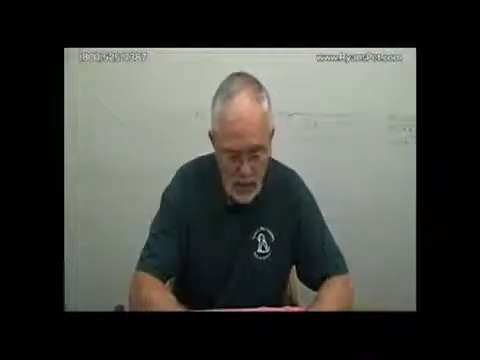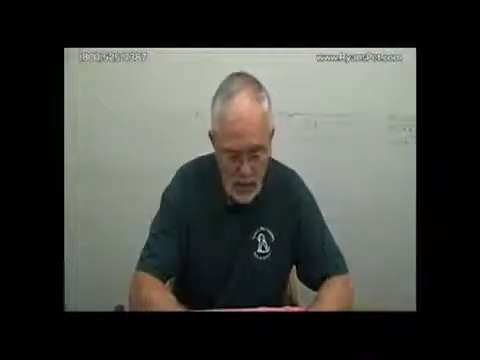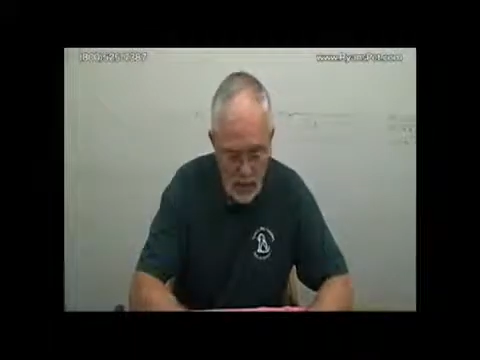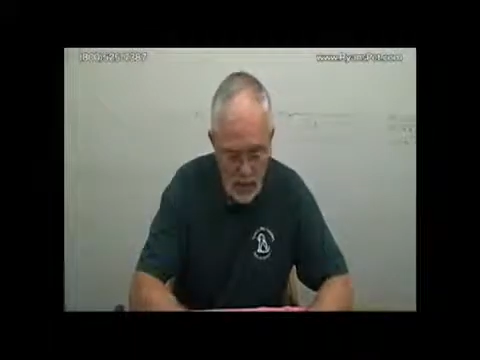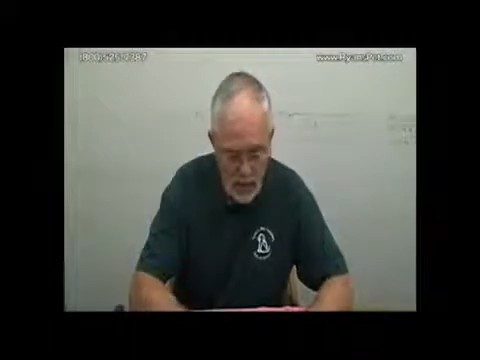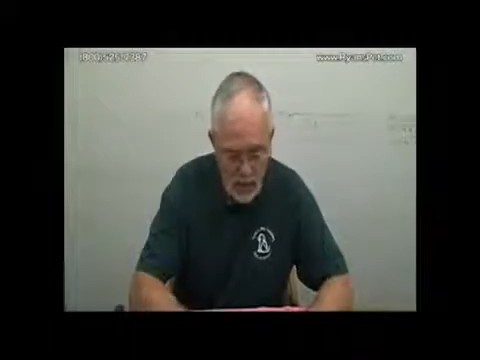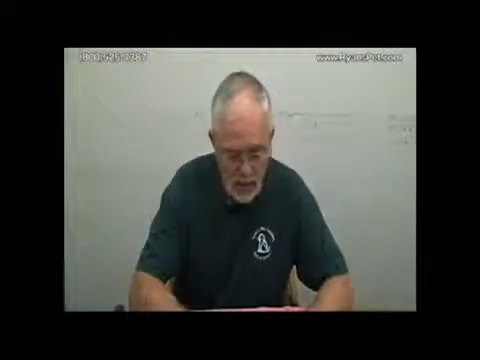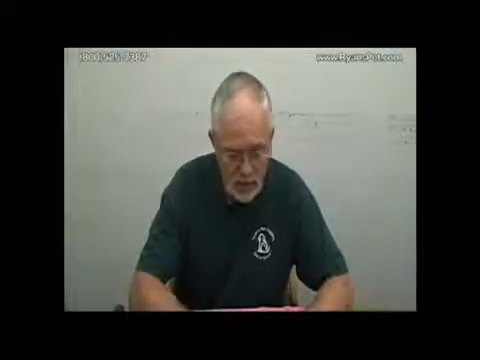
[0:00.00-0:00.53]

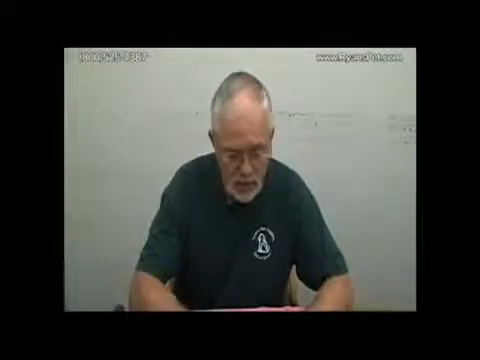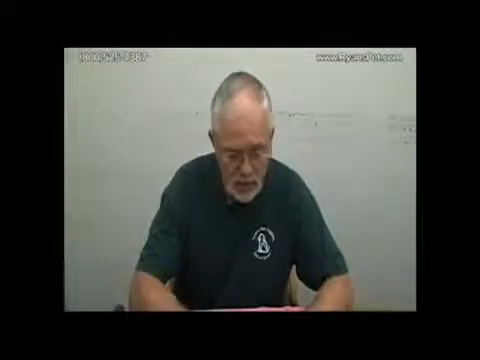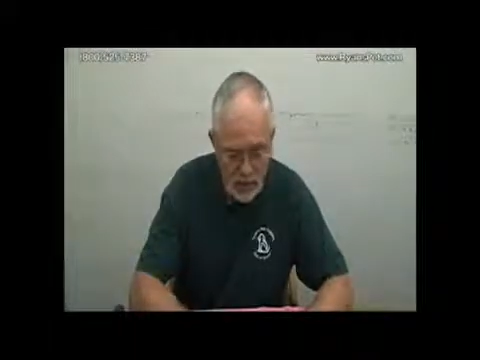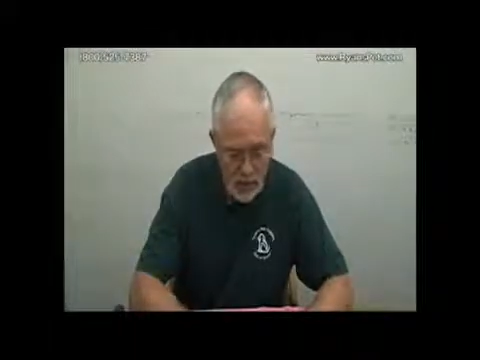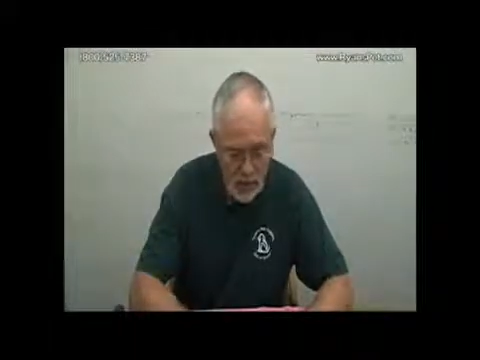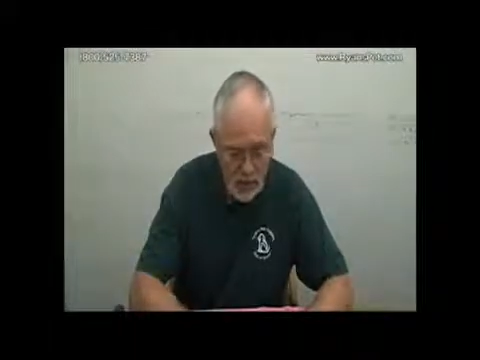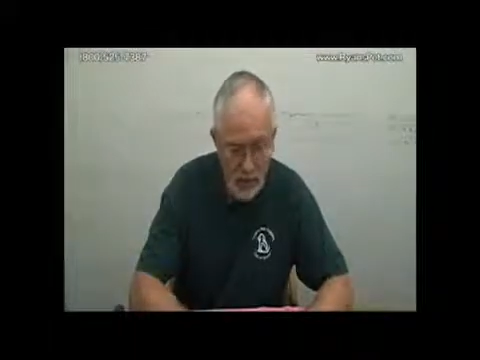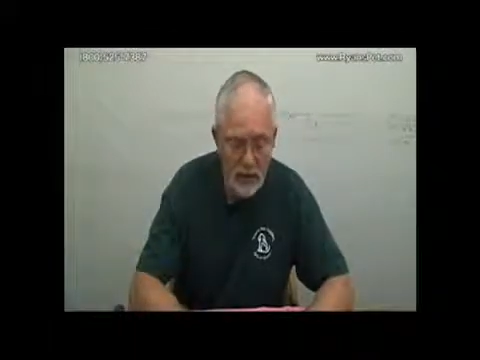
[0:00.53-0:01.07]

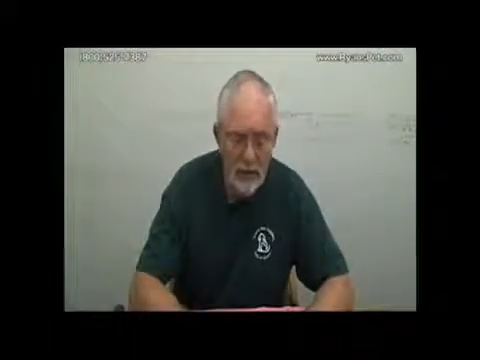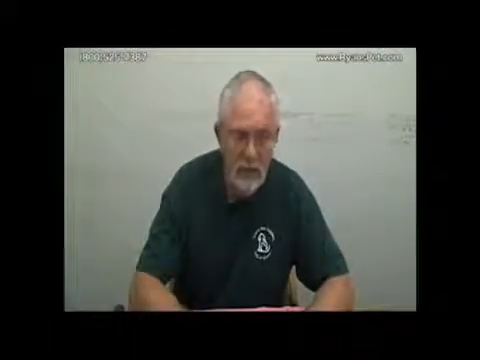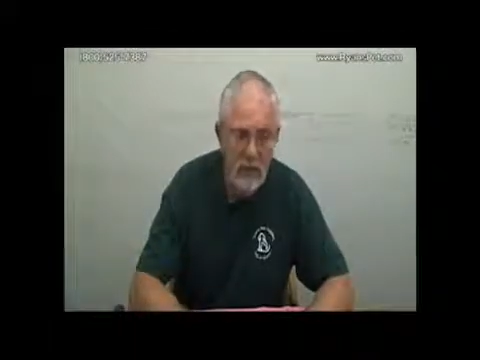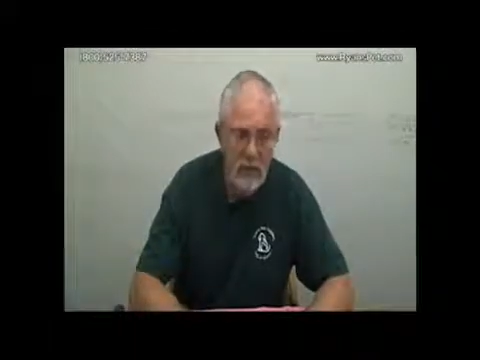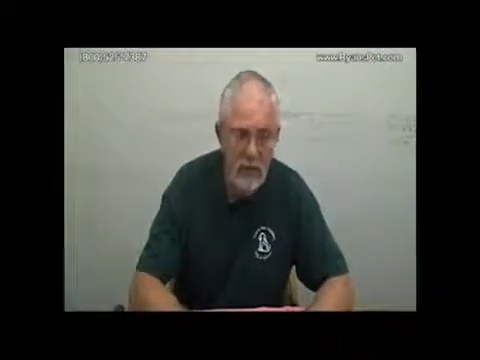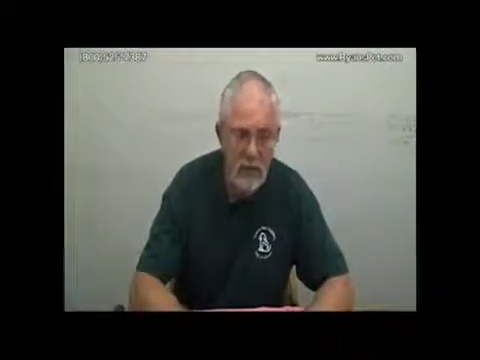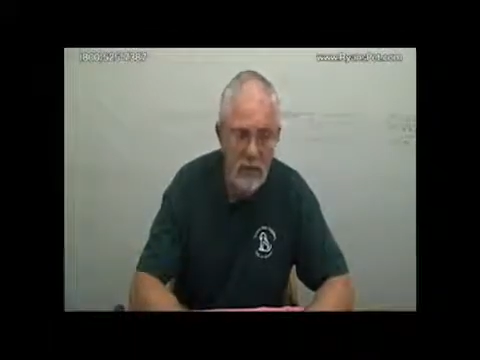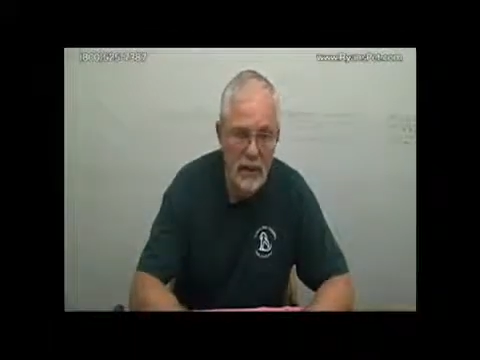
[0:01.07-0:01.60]
that
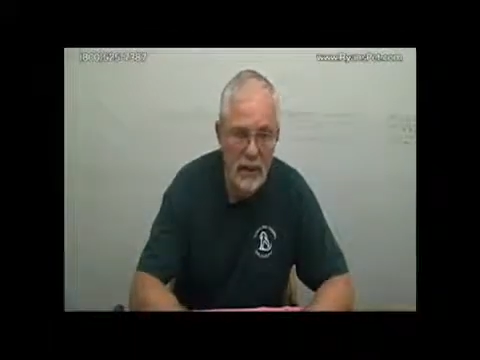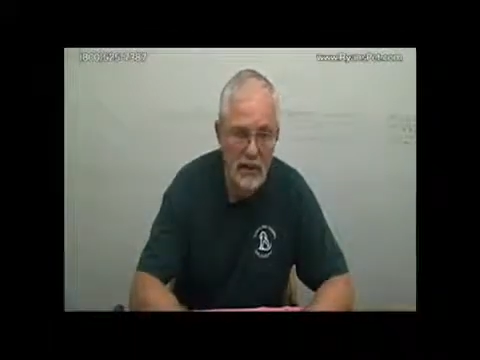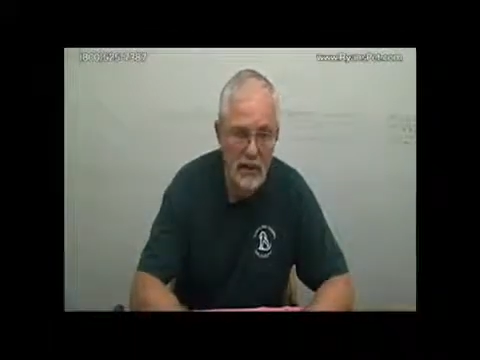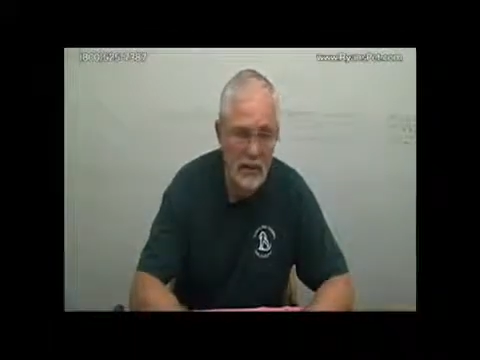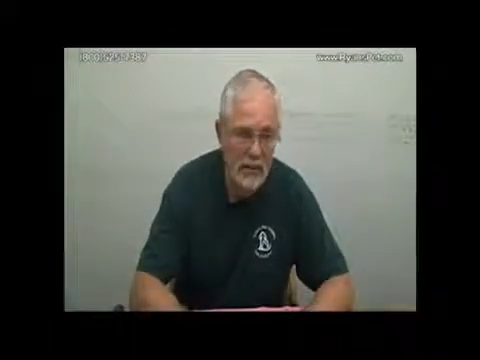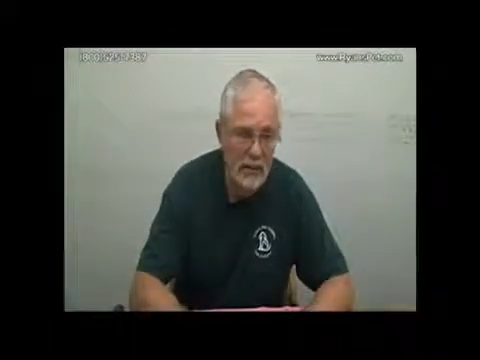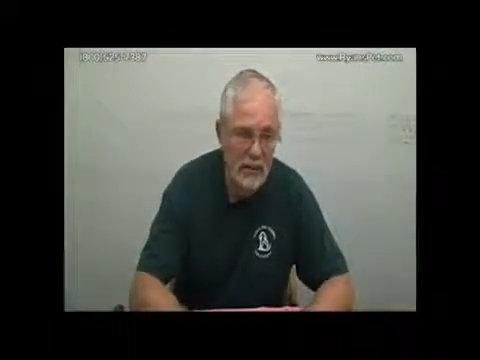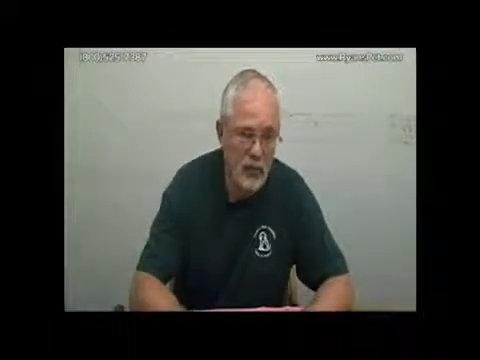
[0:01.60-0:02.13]
are in
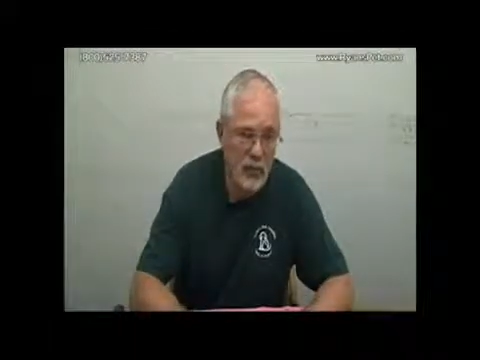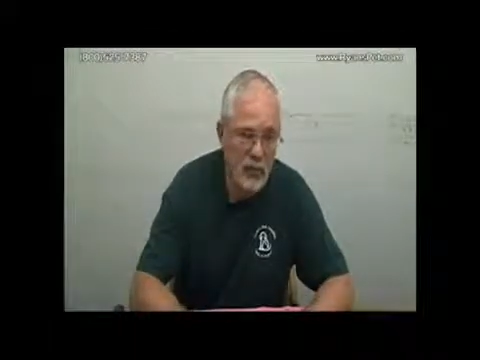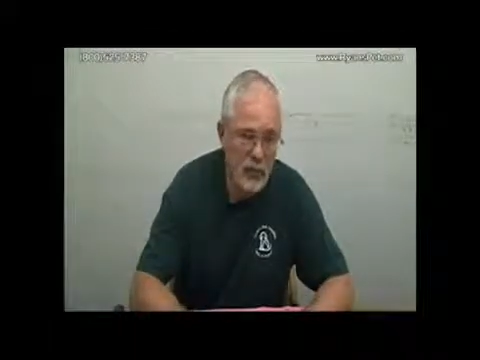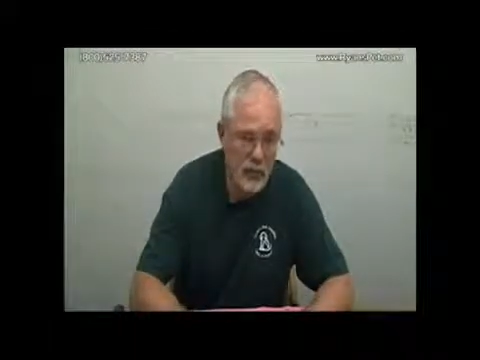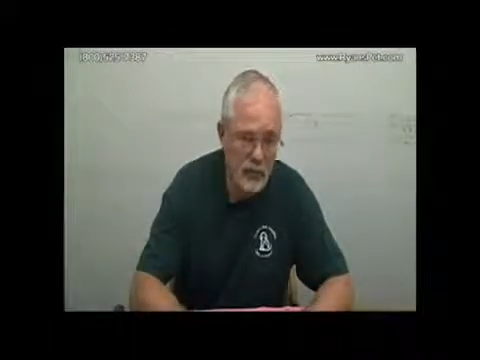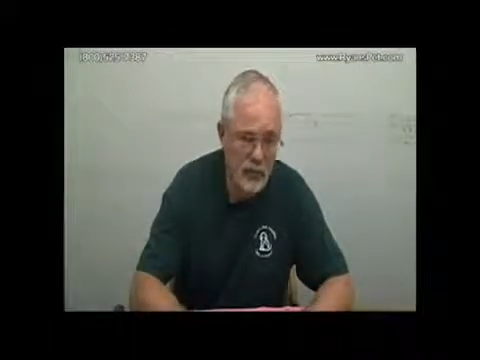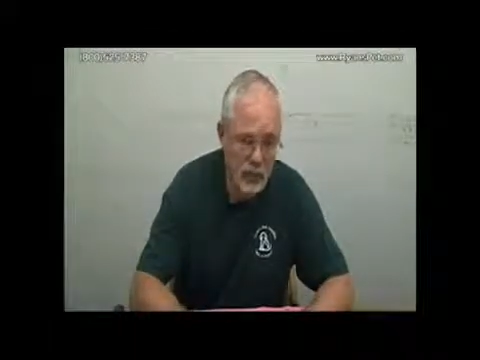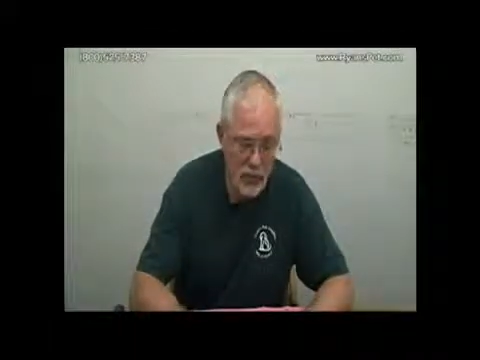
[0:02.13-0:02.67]
excess of
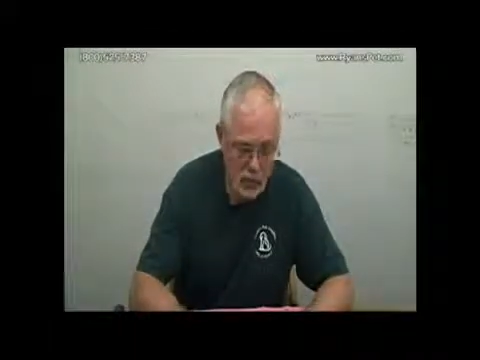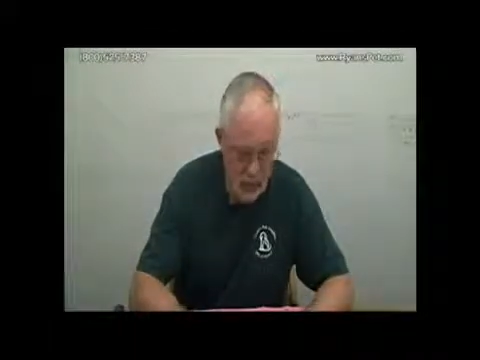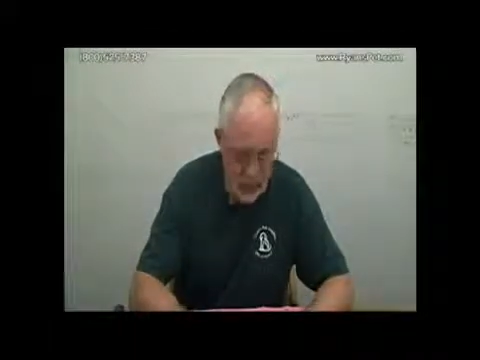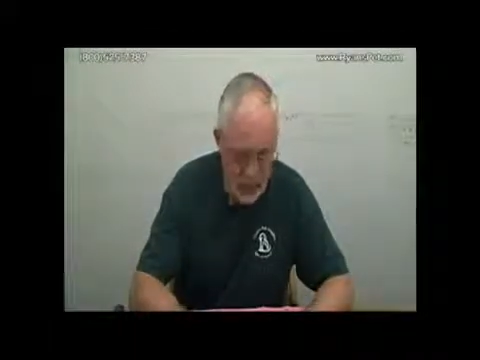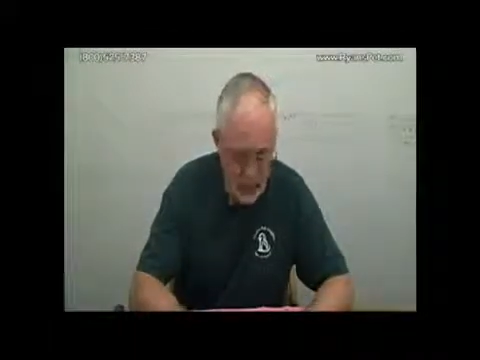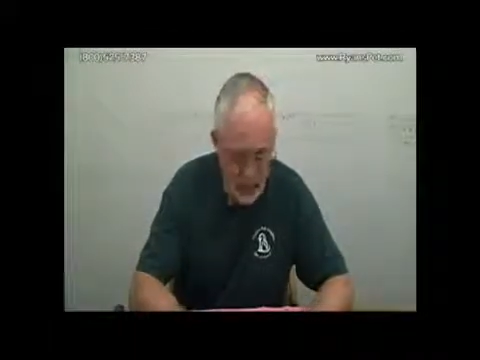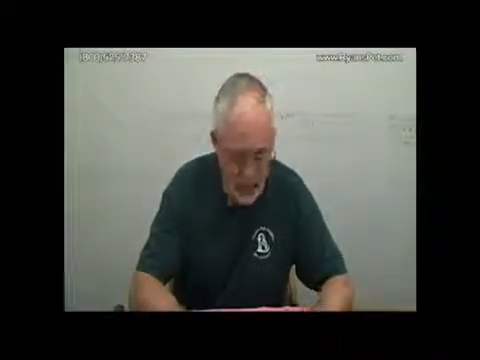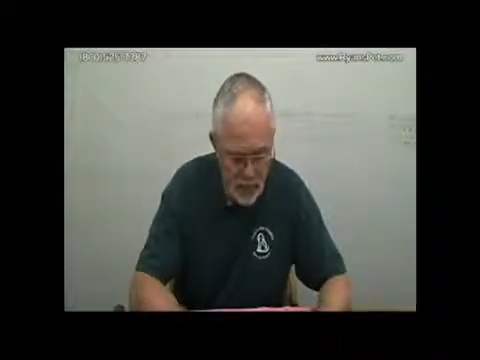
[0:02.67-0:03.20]
20 years old.